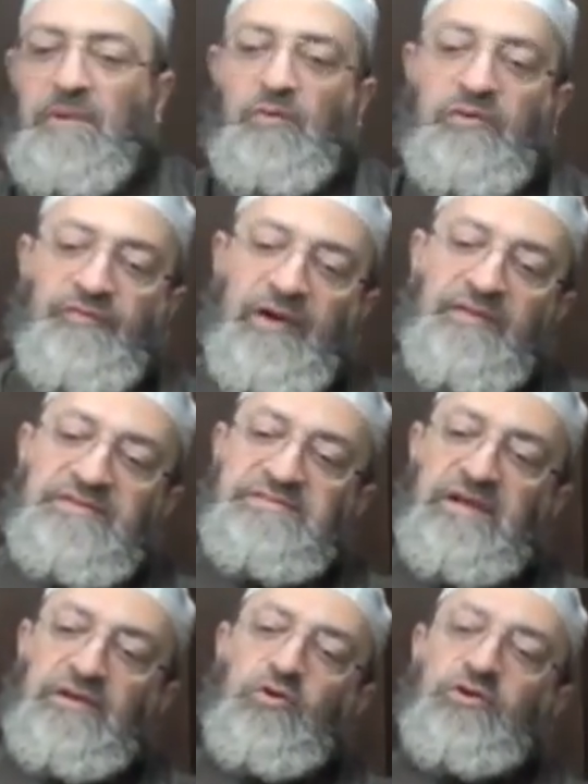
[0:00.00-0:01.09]
but we find
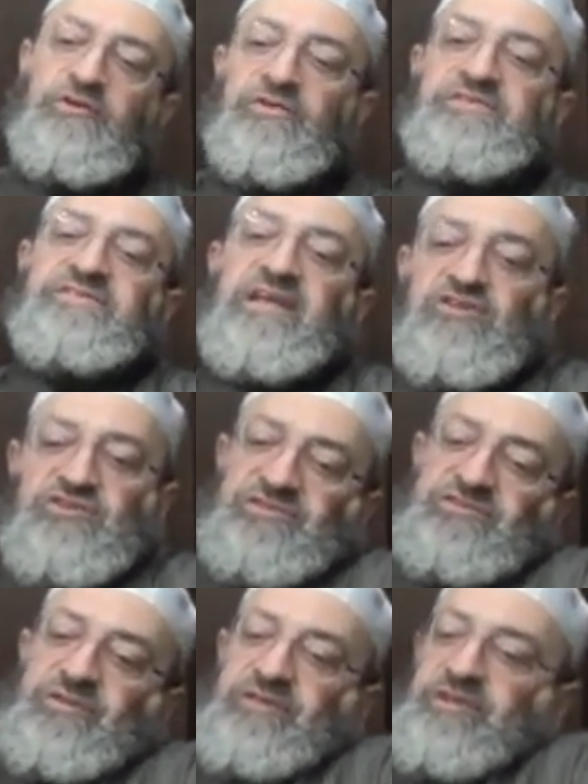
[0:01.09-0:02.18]
this according to
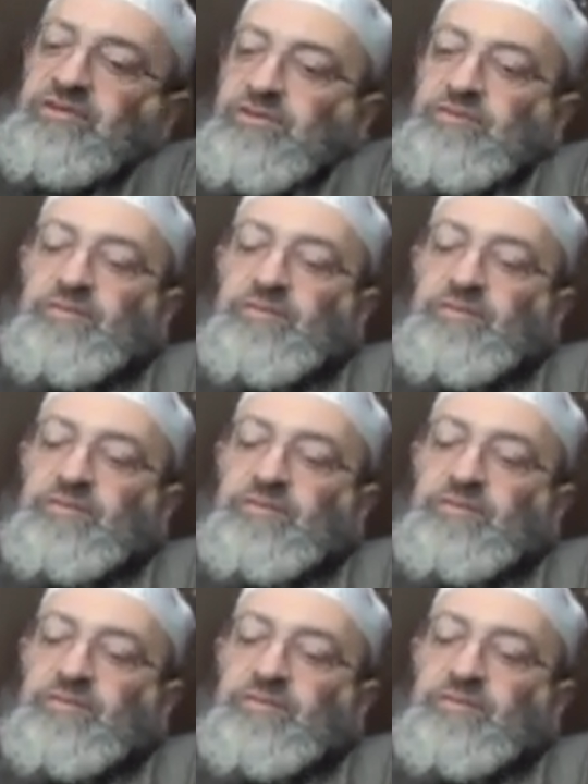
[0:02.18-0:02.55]
the